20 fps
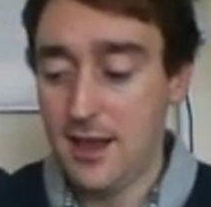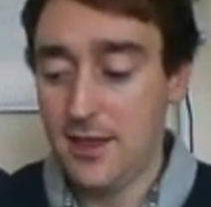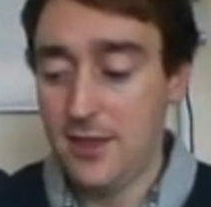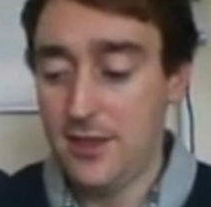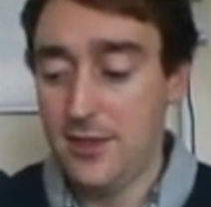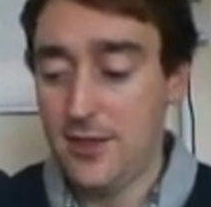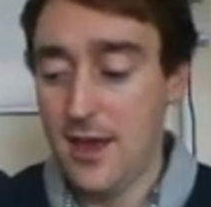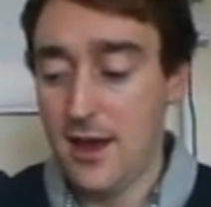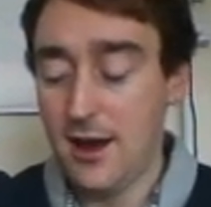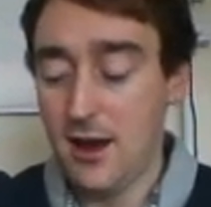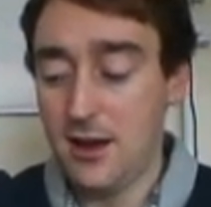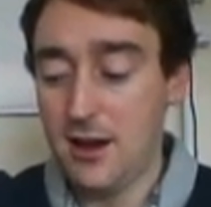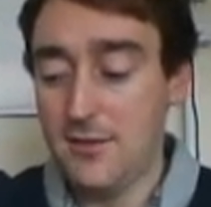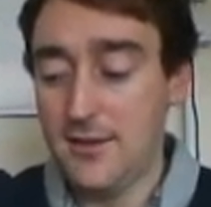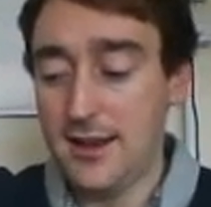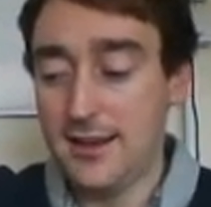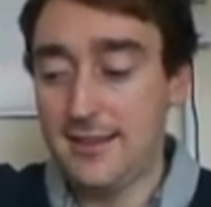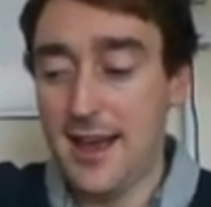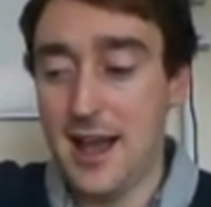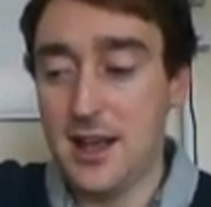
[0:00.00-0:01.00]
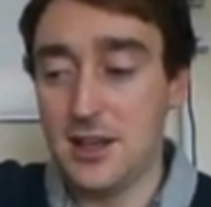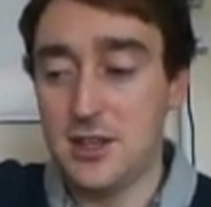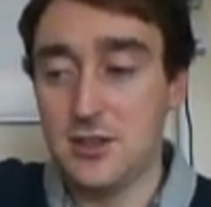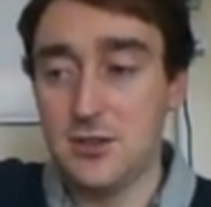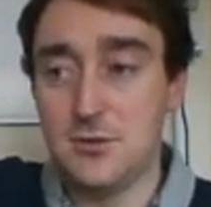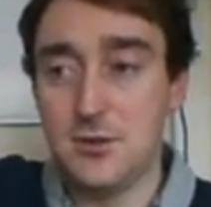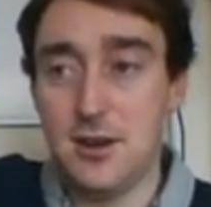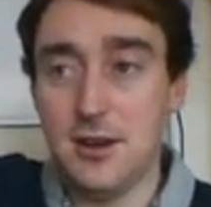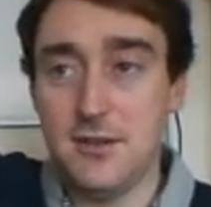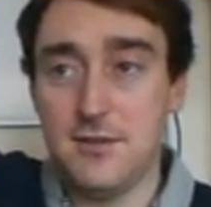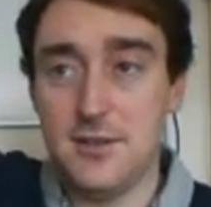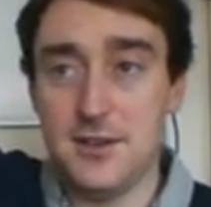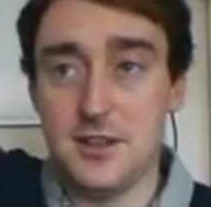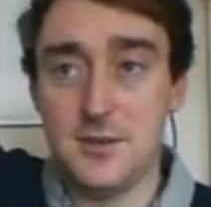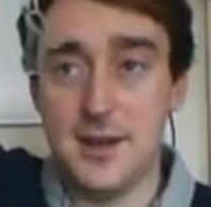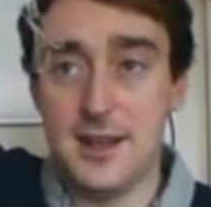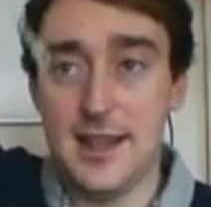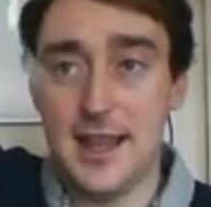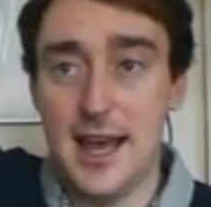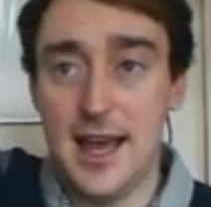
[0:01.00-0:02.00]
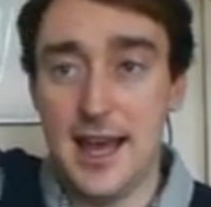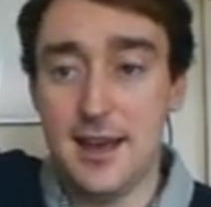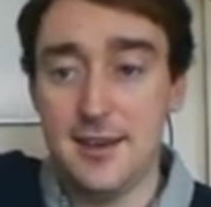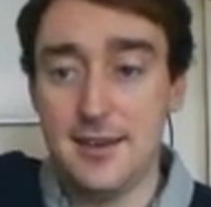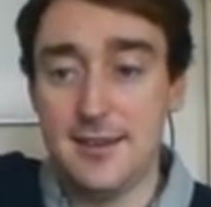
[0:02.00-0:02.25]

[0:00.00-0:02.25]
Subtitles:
they're kind of attached all over to it there.